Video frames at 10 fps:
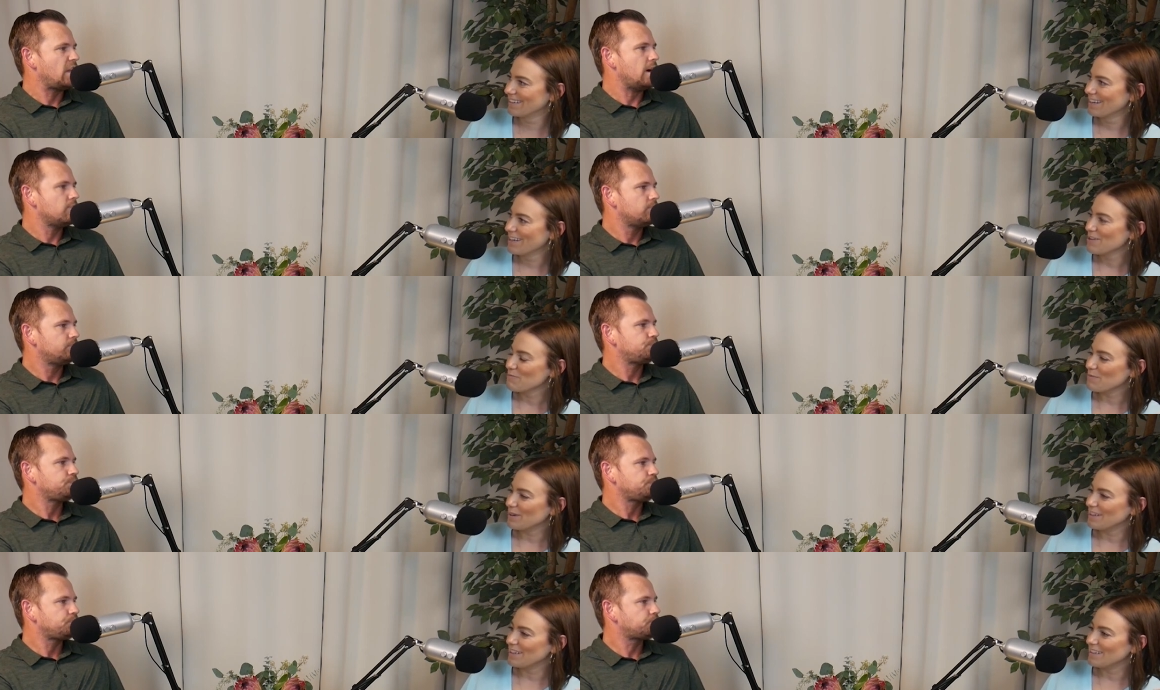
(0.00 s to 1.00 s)
Speaker 1: Yeah.
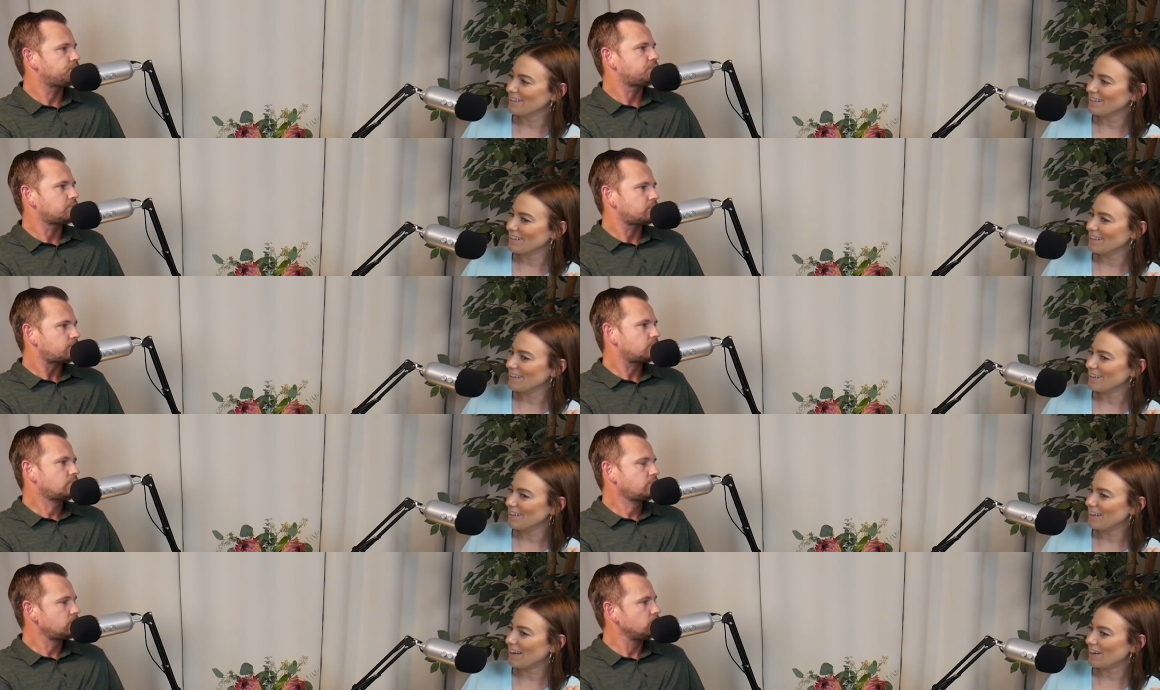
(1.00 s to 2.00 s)
but
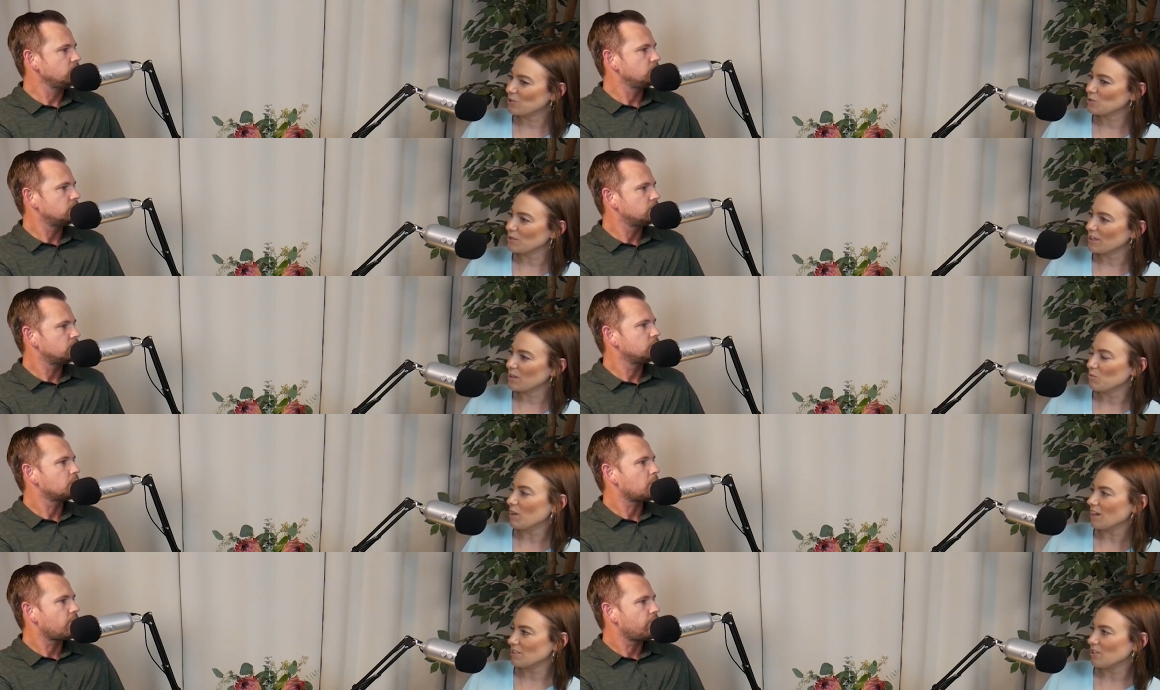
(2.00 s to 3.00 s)
actually
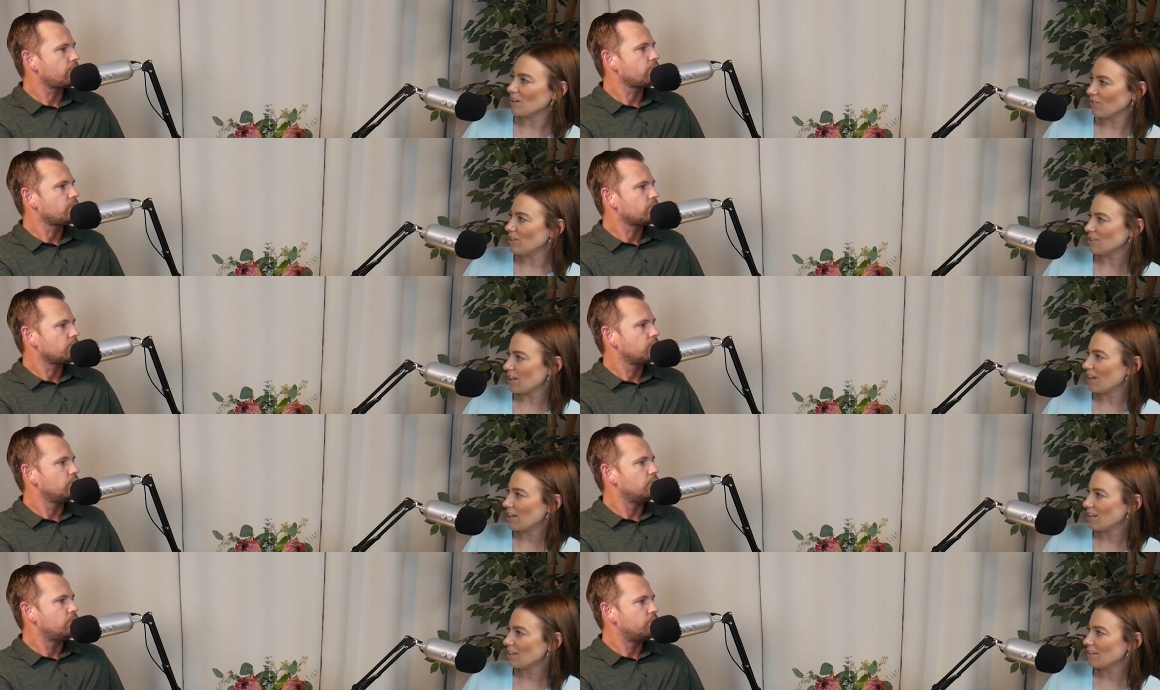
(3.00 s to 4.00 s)
impacts your
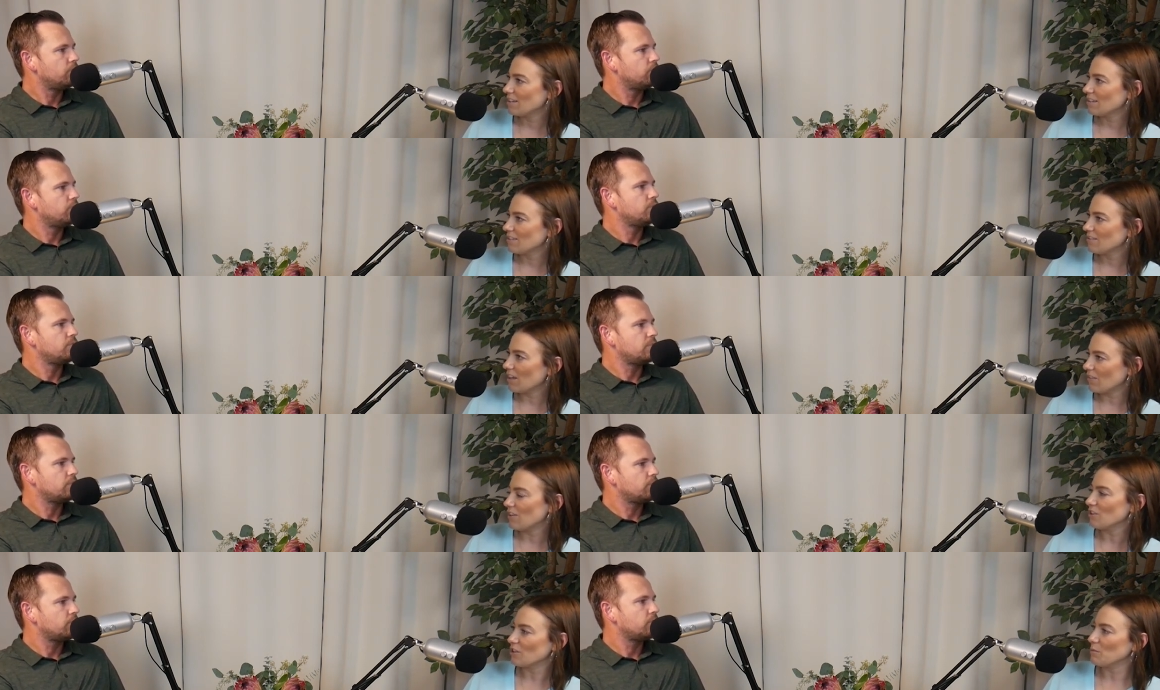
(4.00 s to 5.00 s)
everyday life
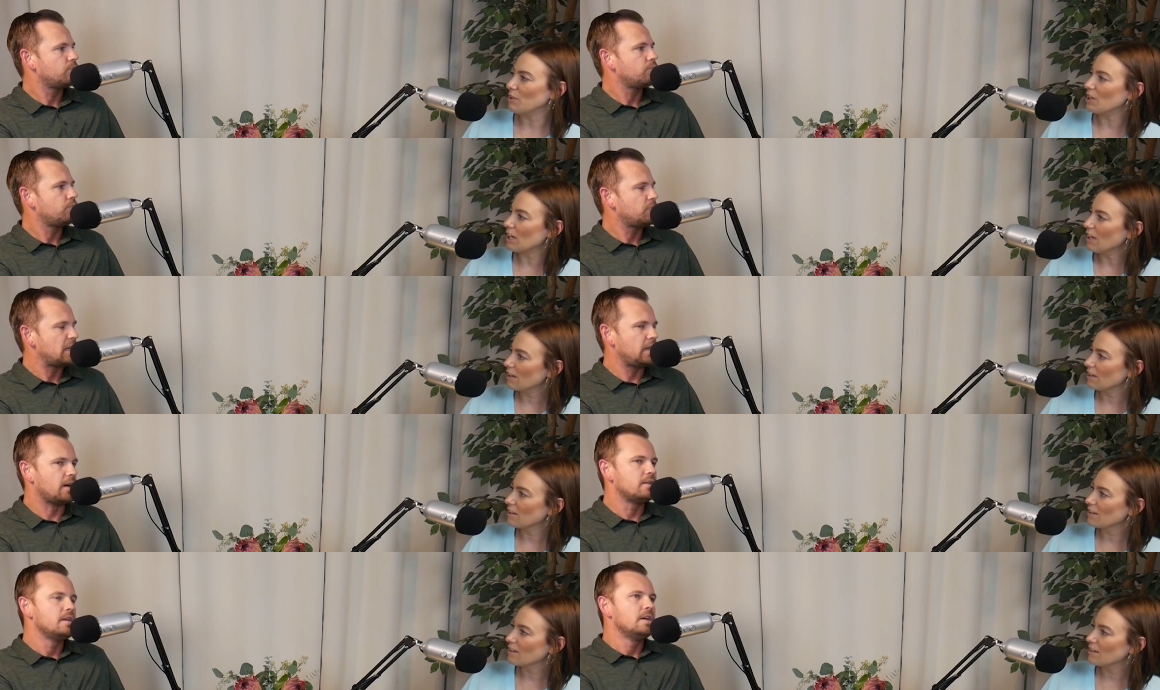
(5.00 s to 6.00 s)
and your community.
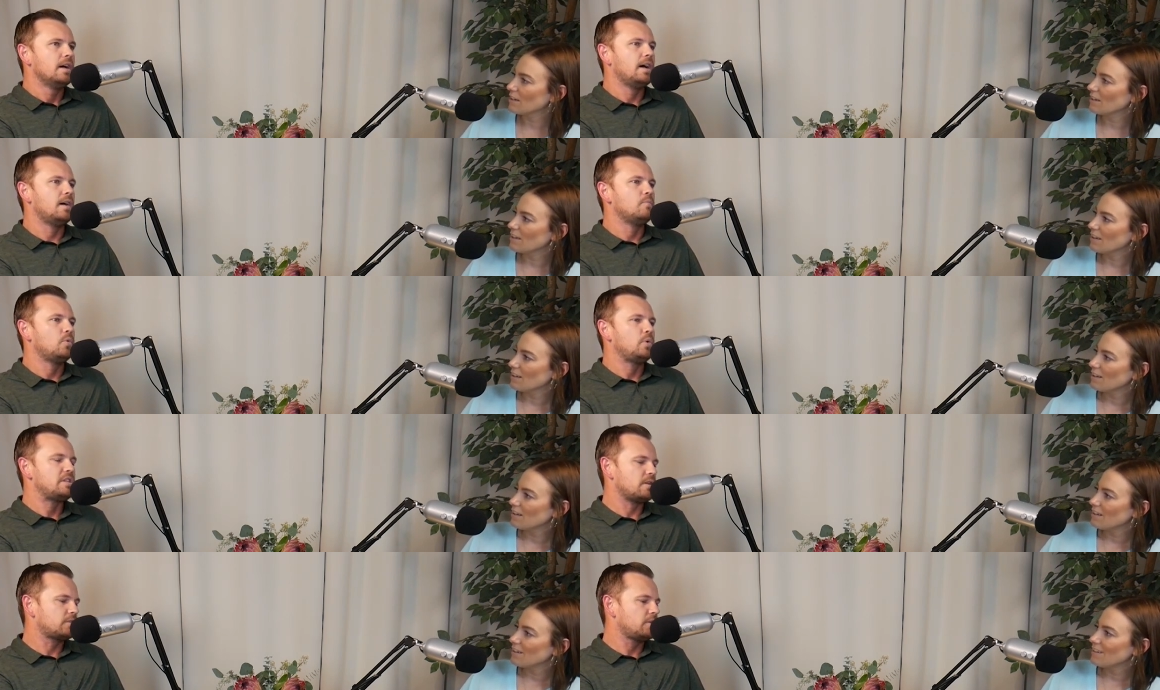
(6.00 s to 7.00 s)
Speaker 2: Yeah. Um, we
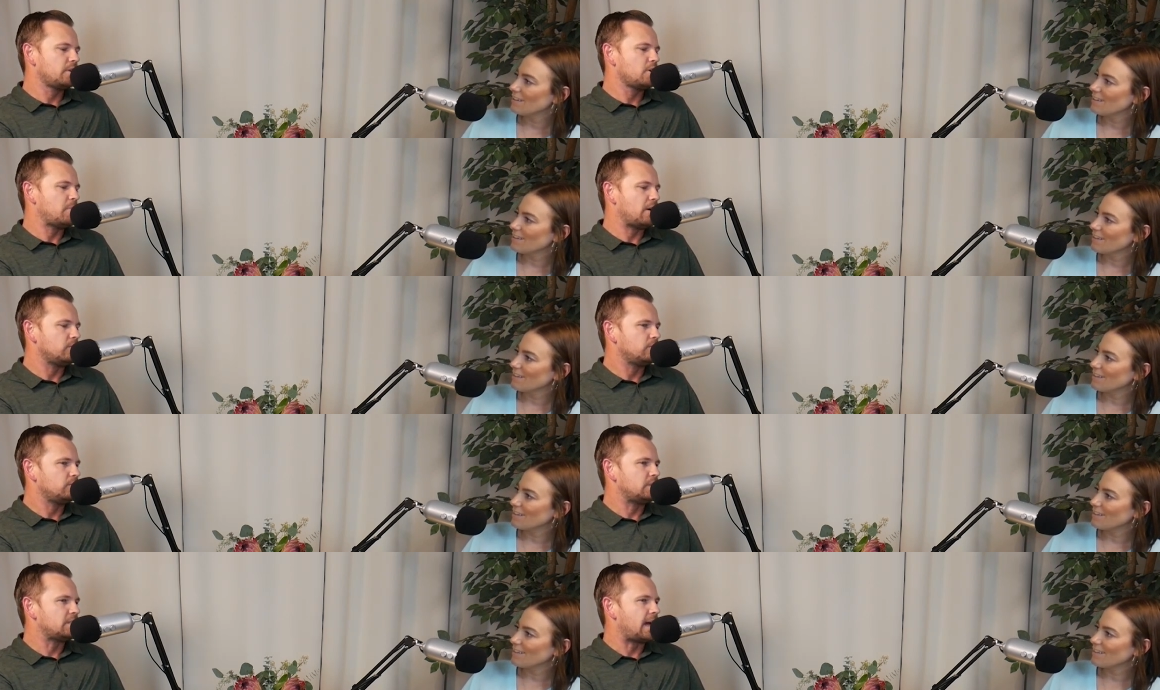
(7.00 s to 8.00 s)
talked earlier about
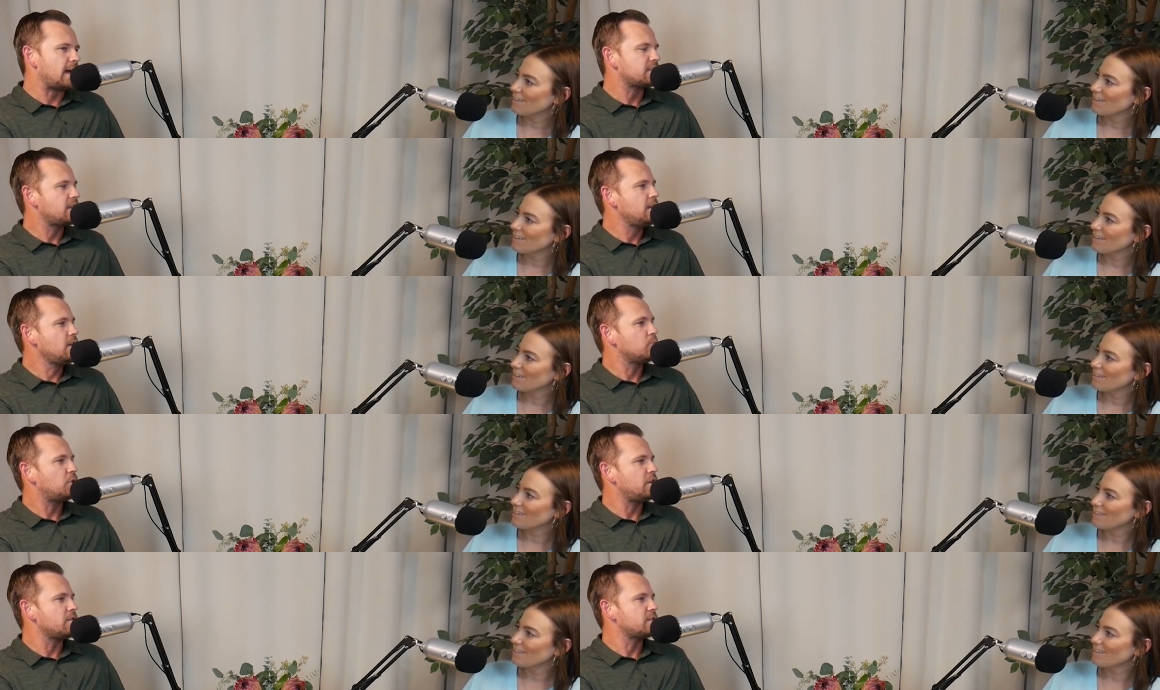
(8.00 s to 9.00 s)
just asking and
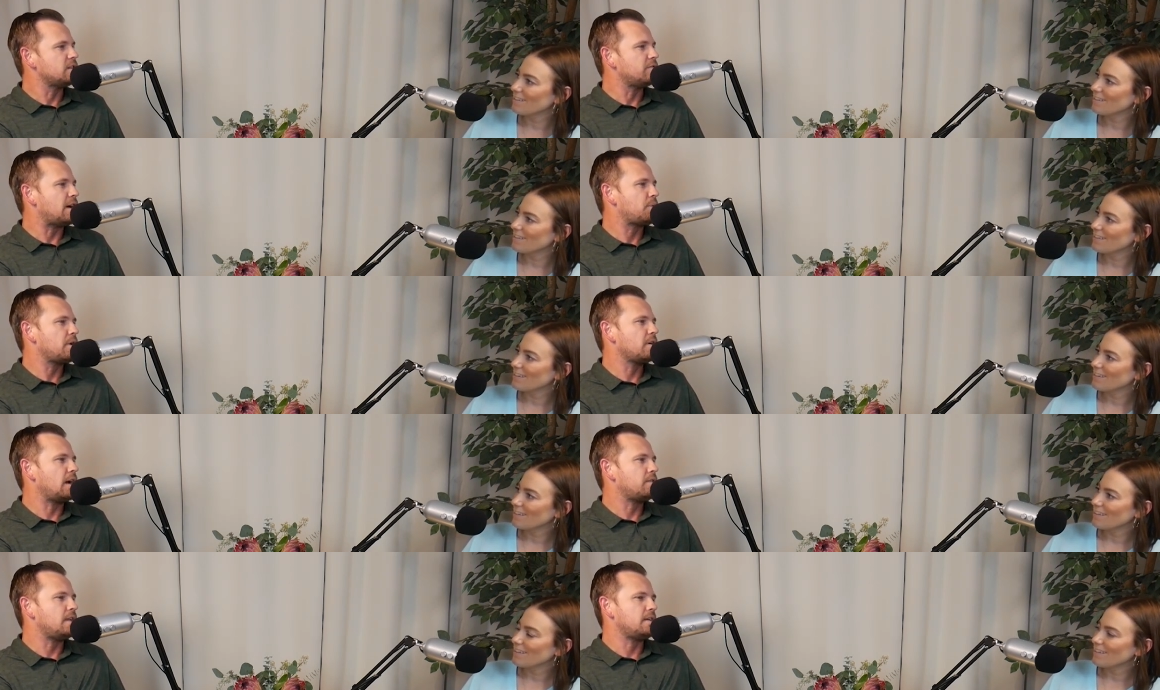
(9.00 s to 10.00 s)
putting yourself out there.
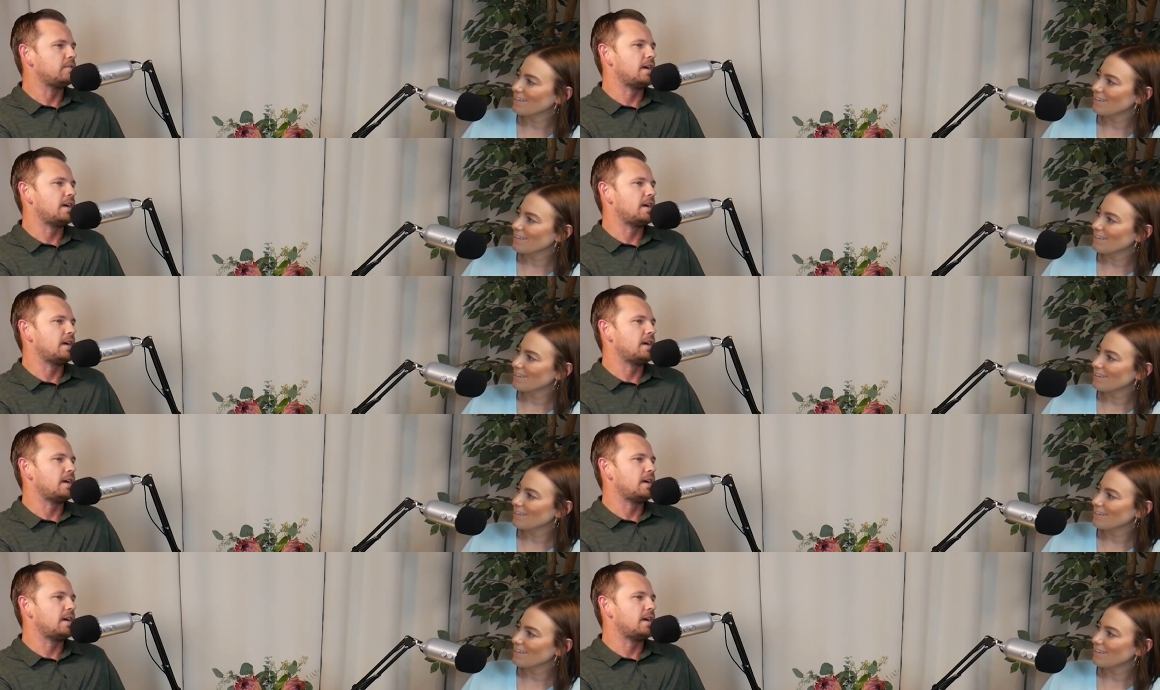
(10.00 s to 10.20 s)
I think